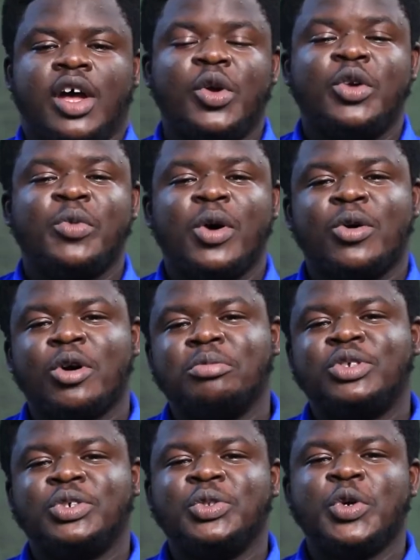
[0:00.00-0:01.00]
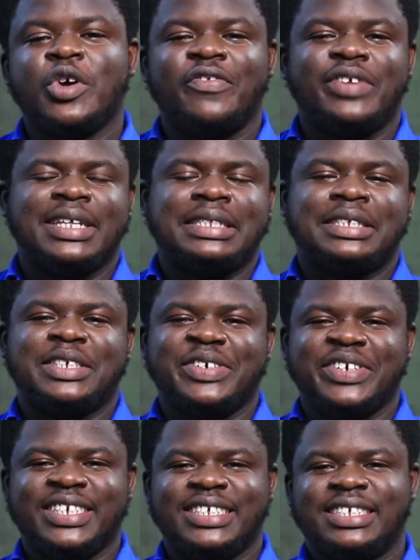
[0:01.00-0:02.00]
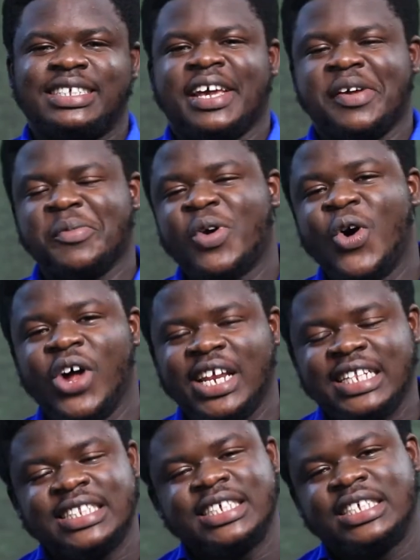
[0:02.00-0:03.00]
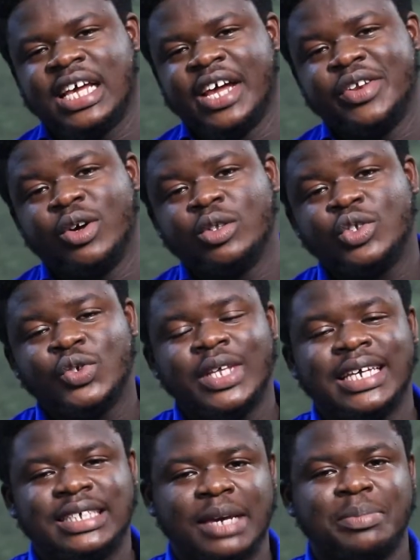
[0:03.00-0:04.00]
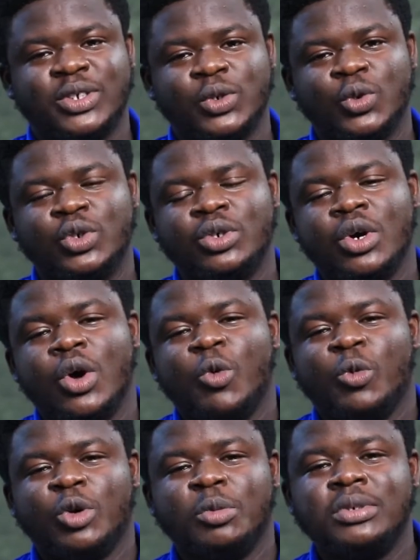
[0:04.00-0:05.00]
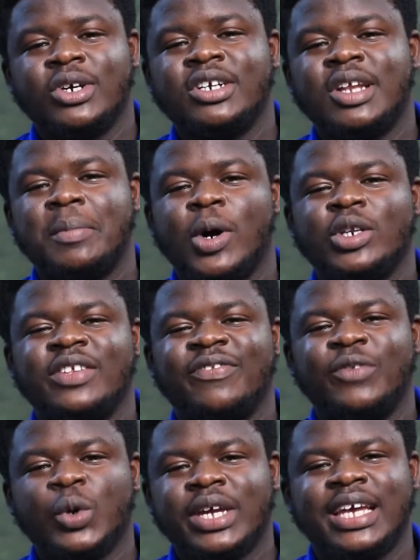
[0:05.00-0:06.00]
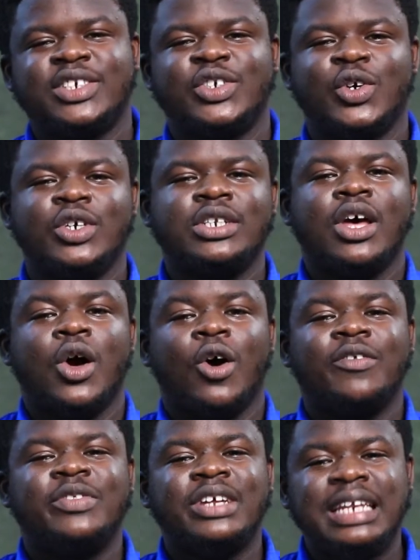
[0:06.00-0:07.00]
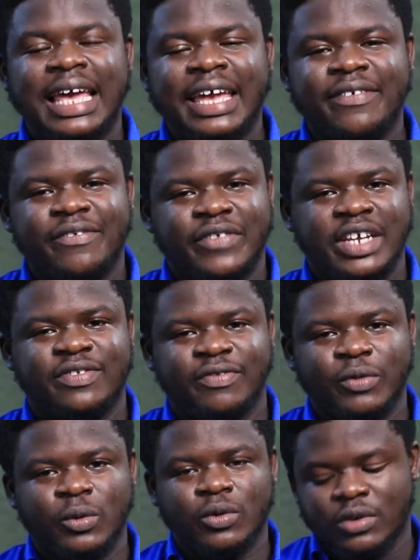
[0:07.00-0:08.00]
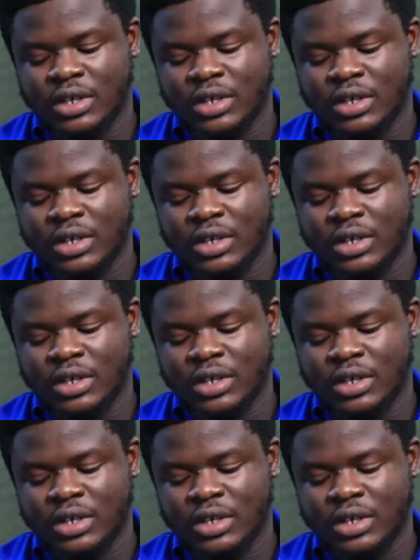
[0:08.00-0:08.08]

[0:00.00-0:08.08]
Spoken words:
Hello and welcome to Know Your Faith Says. I am Collins, and on today's episode, we'll be talking about the vocation of the lay faithful.